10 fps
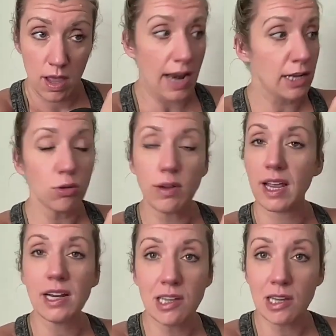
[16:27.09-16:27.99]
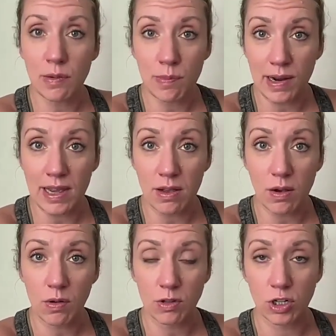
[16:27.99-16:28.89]
And it's okay to take a break
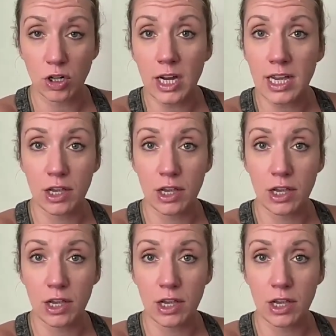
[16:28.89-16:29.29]
during